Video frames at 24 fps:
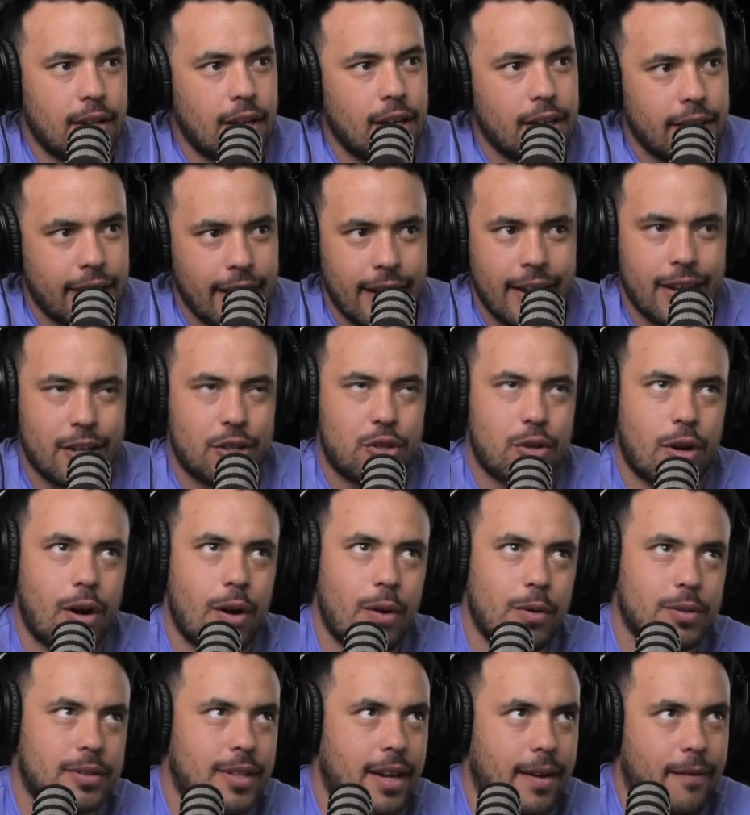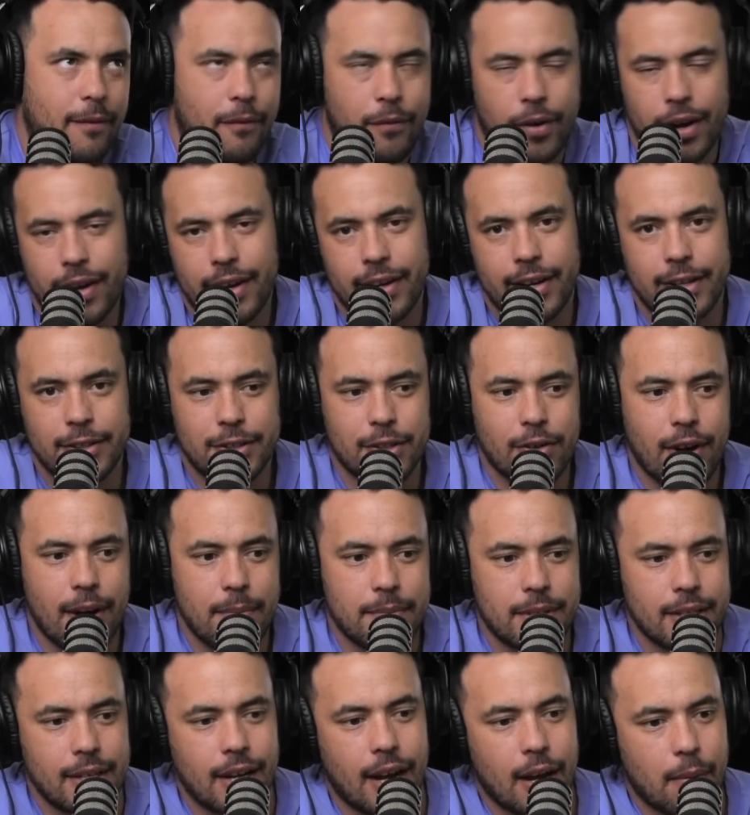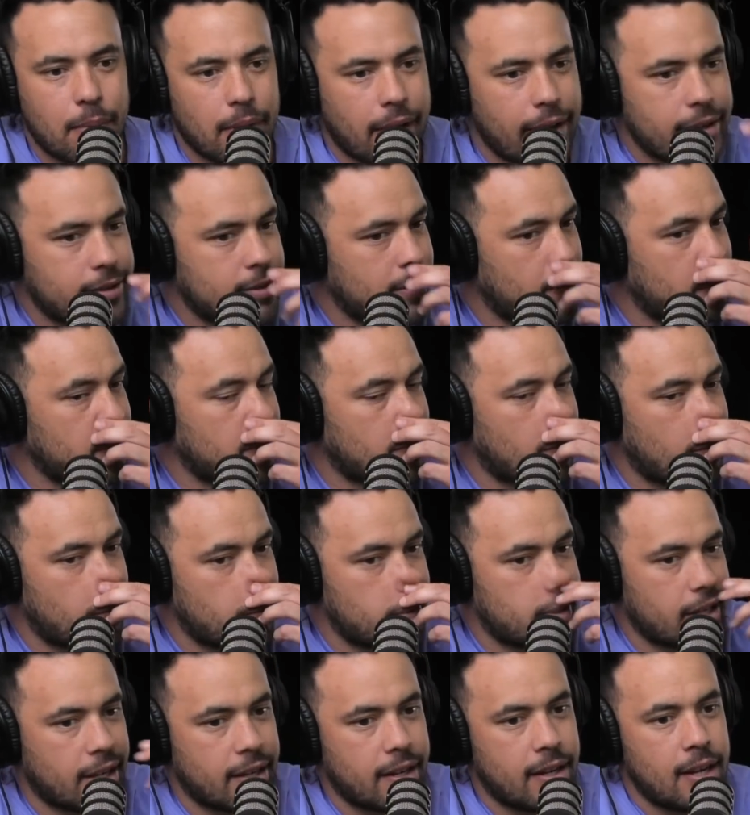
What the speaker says: Yeah, trolls. Like fucking Instagram's a yuck place sometimes. Yeah.